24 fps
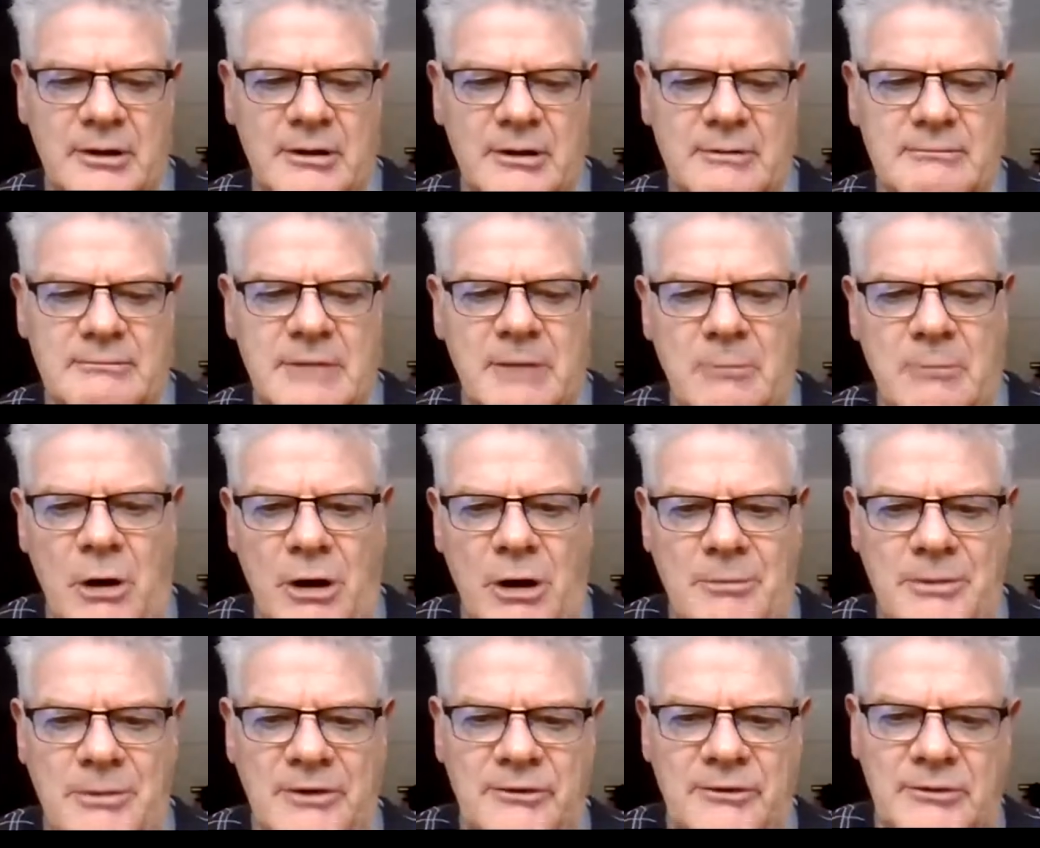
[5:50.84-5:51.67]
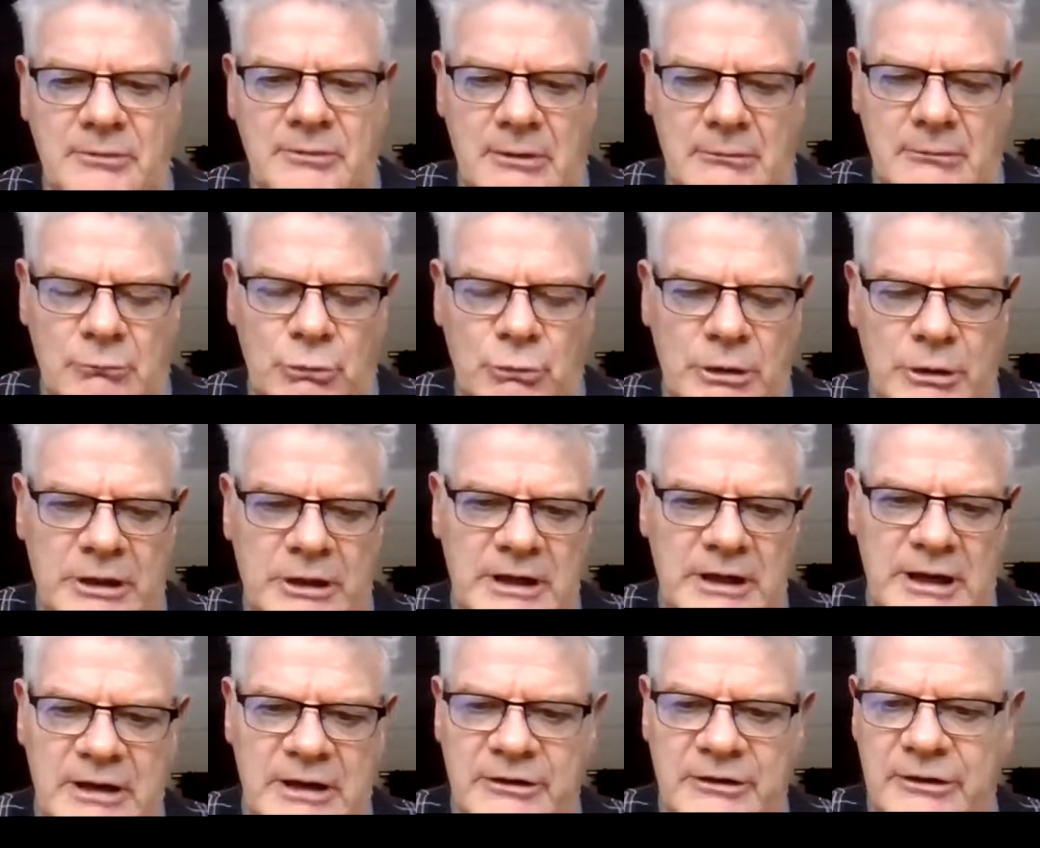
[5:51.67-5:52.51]
apartments, and we can
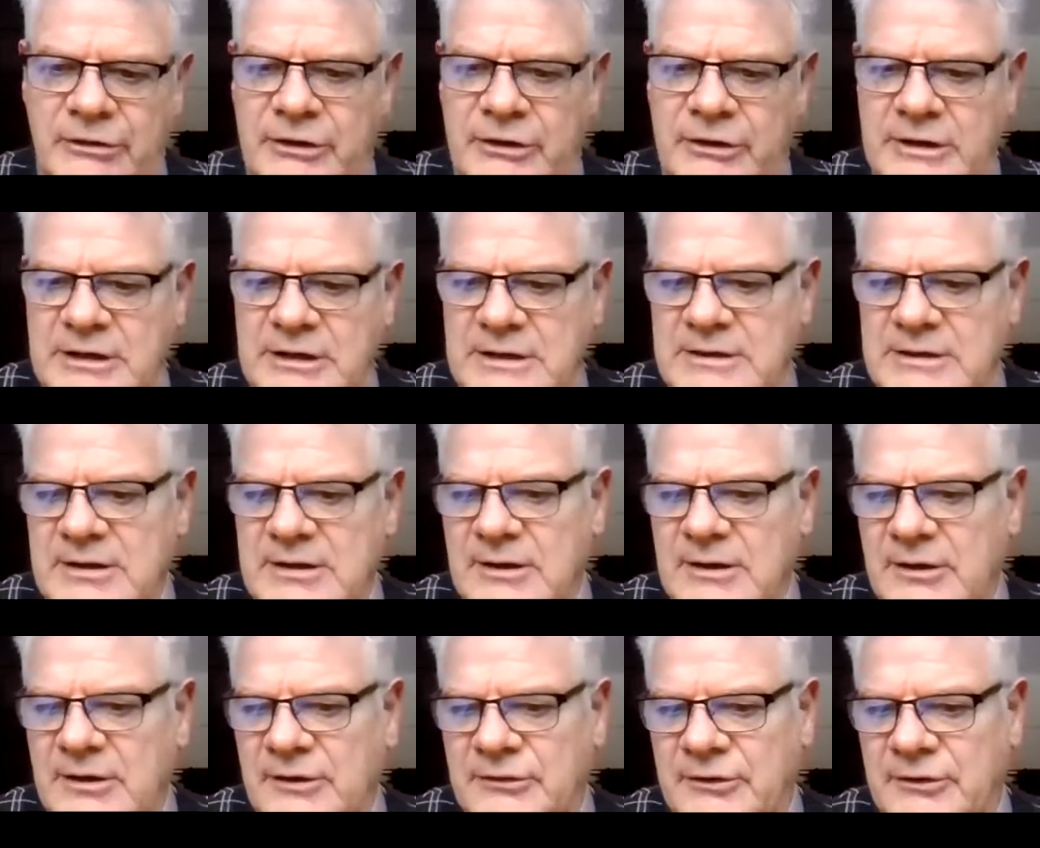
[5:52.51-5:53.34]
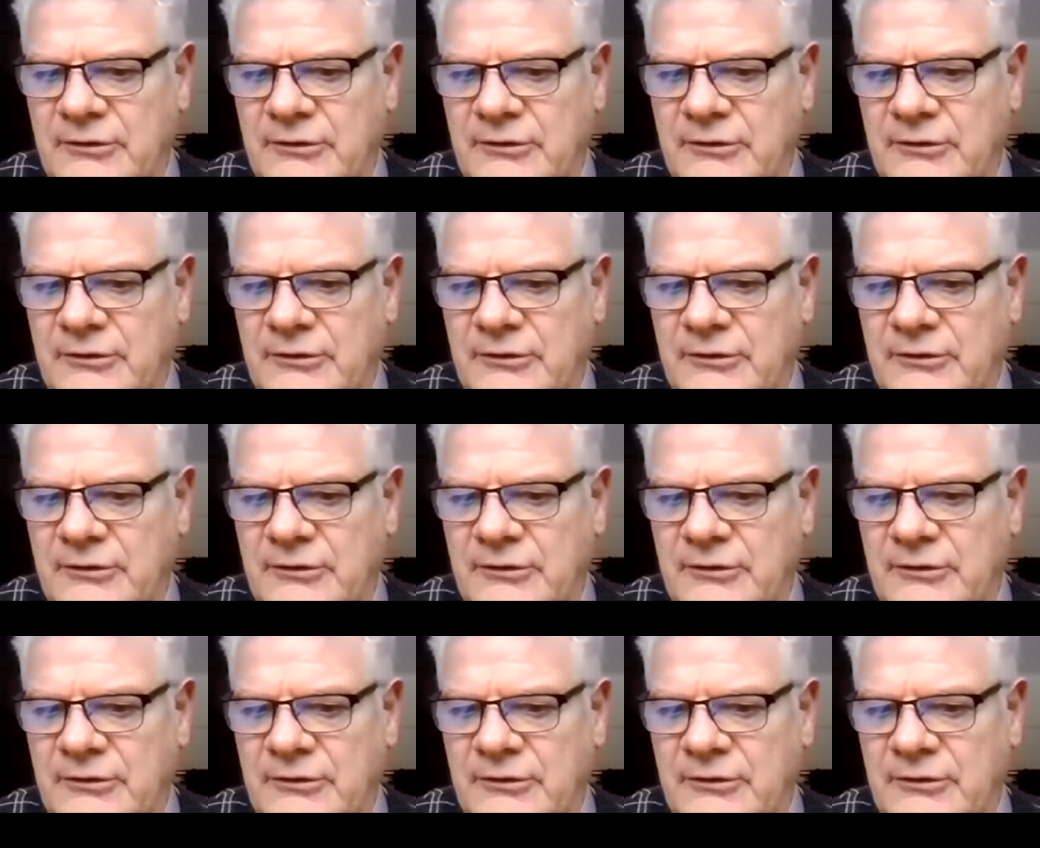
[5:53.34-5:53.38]
get into the details